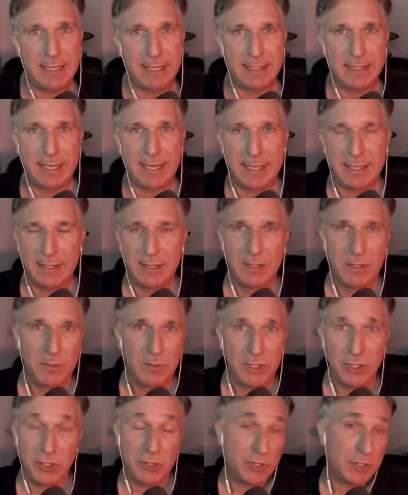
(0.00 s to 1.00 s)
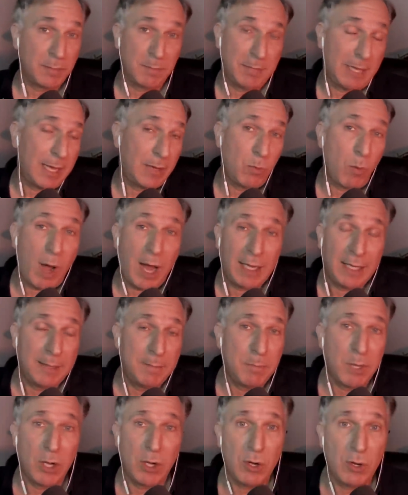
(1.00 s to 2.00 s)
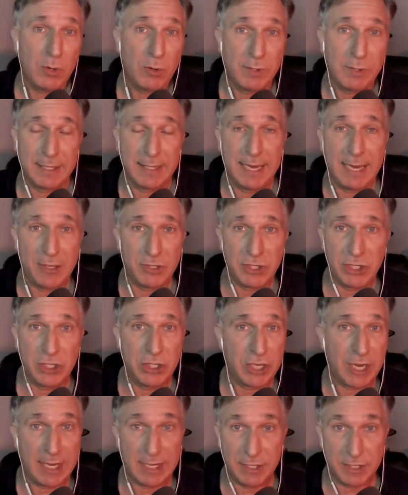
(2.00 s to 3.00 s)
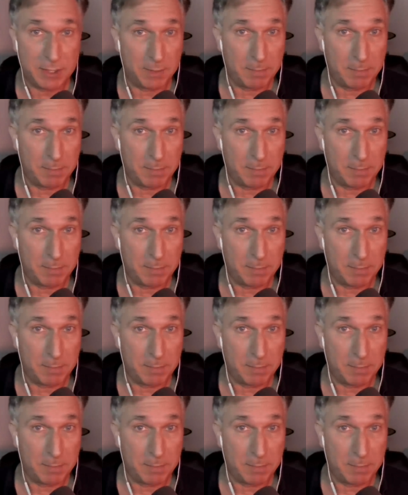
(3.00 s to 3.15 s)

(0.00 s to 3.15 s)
and then we do some like Wally Bogue and Elsie Janis,